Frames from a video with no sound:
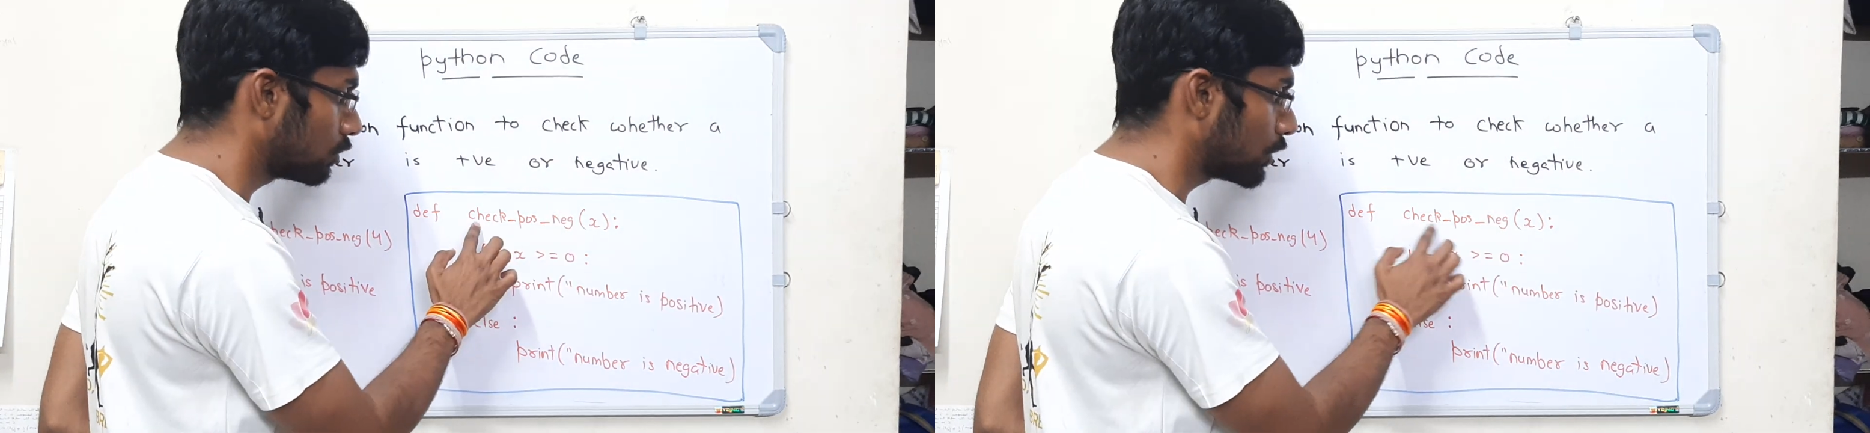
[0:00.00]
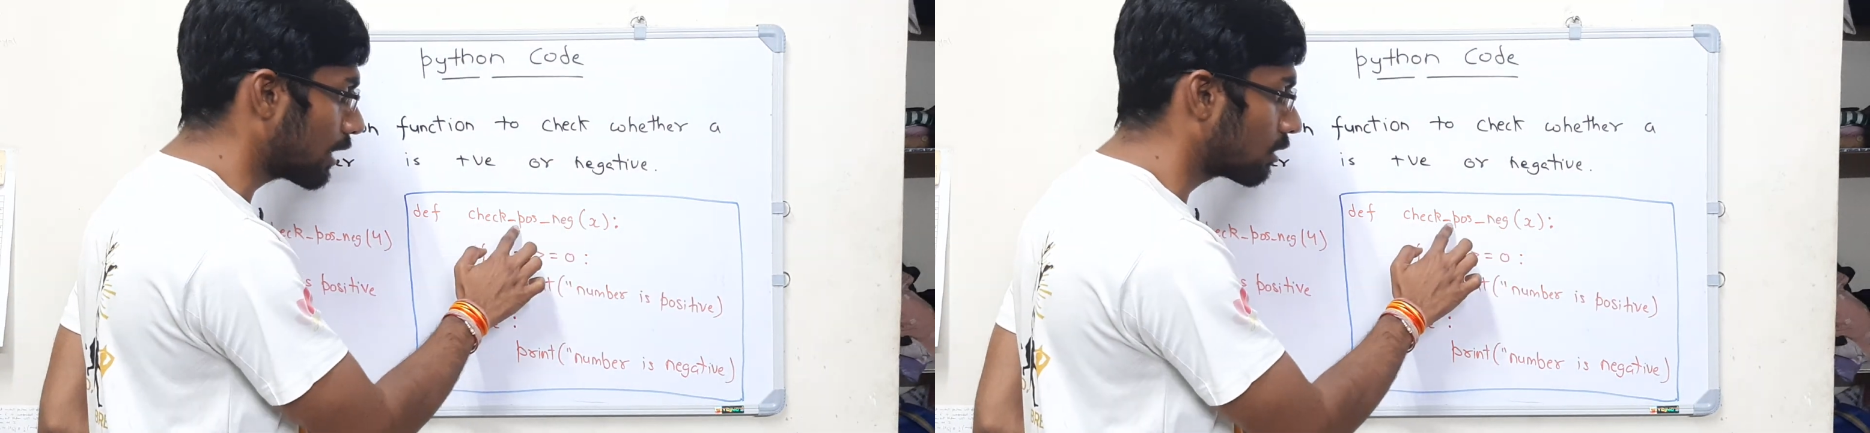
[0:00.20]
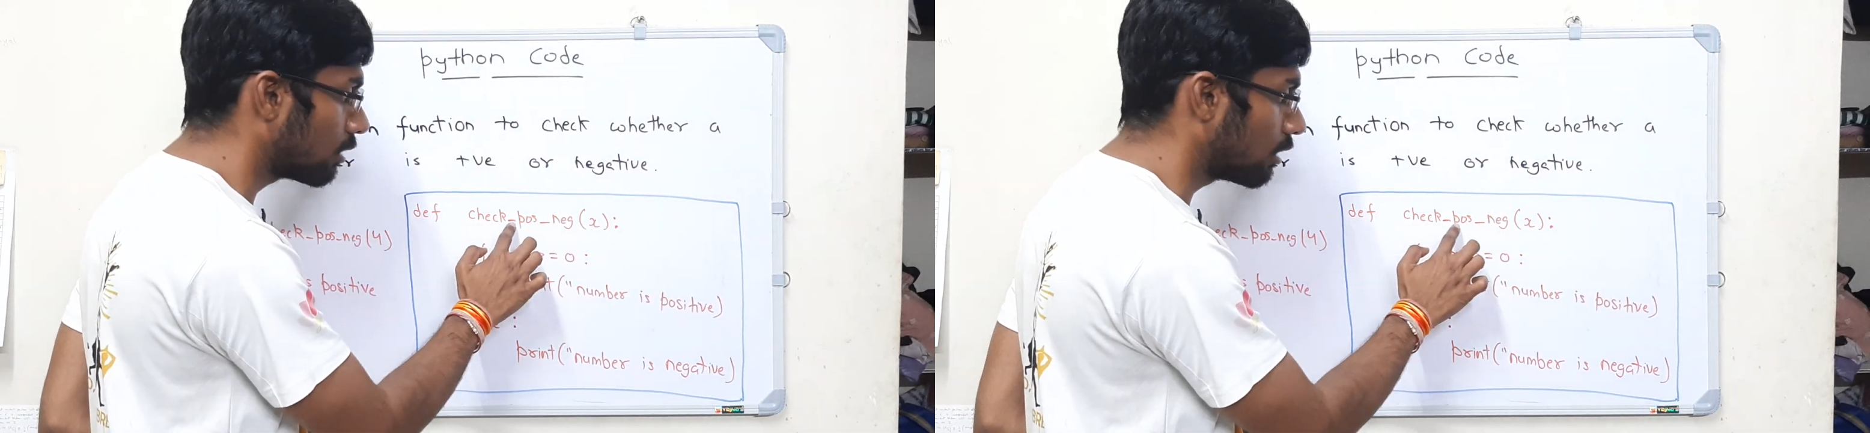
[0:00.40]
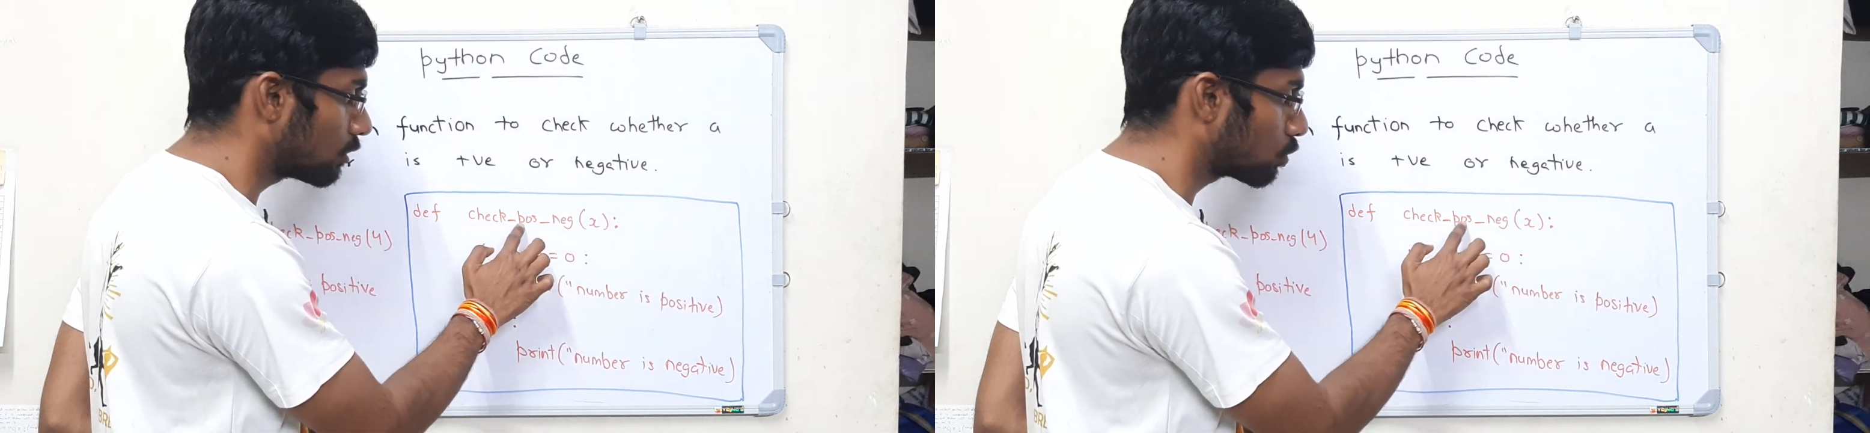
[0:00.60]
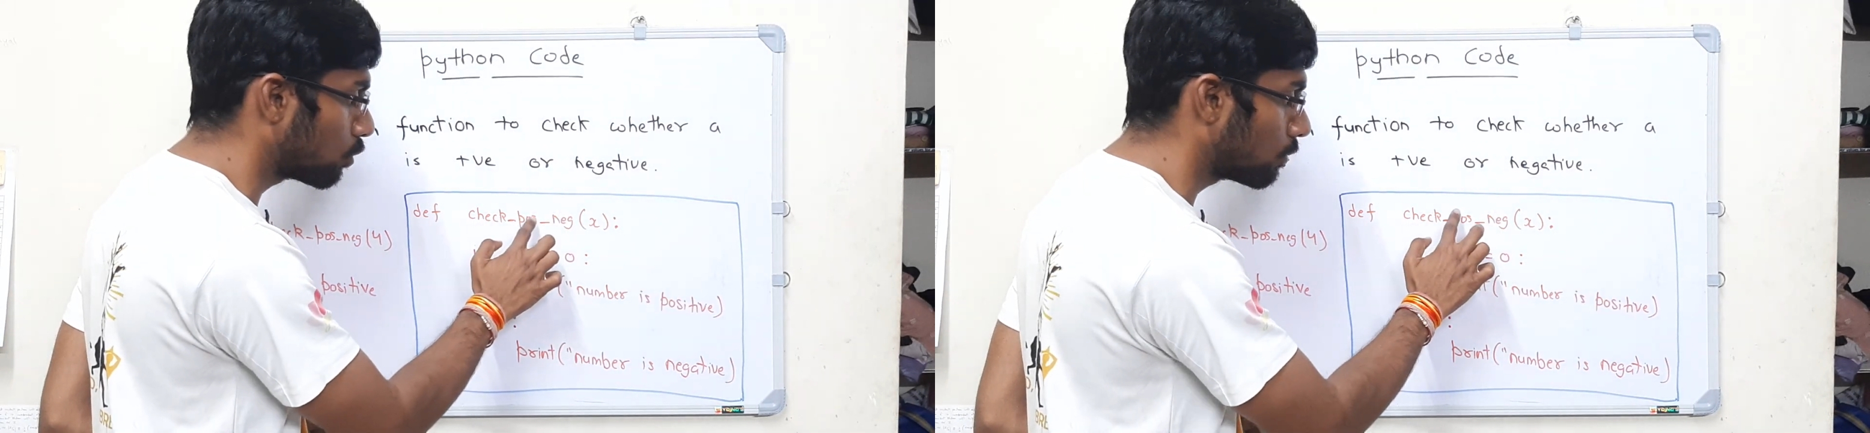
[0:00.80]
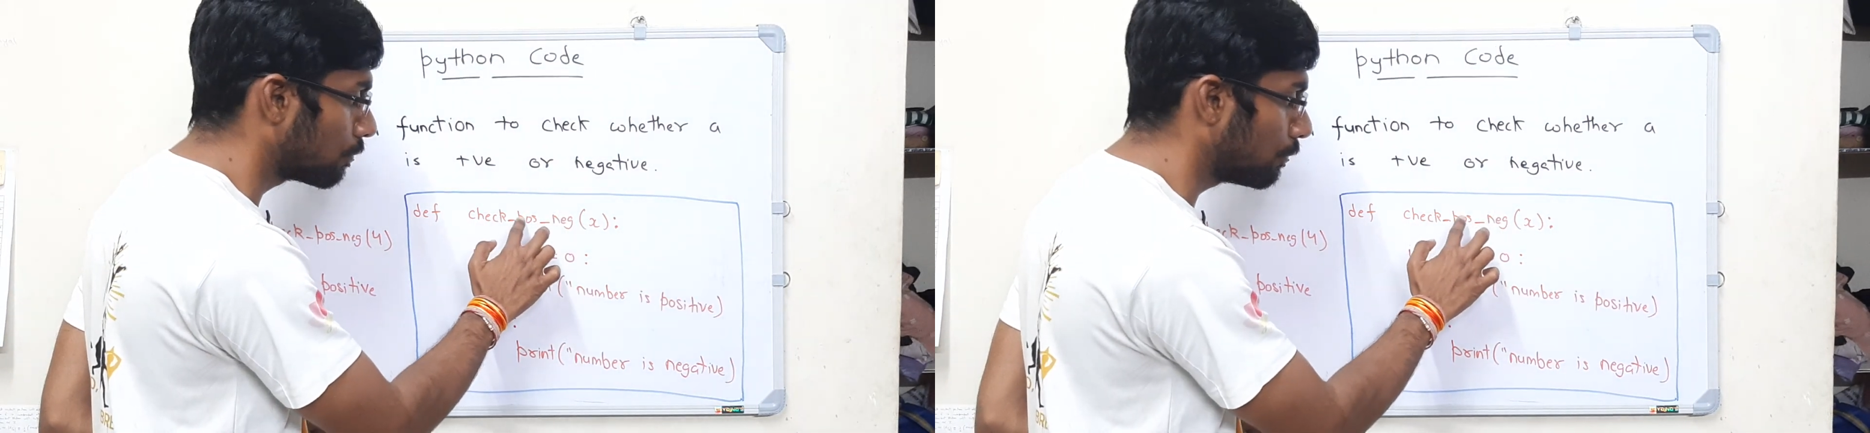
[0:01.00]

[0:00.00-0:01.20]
check underscore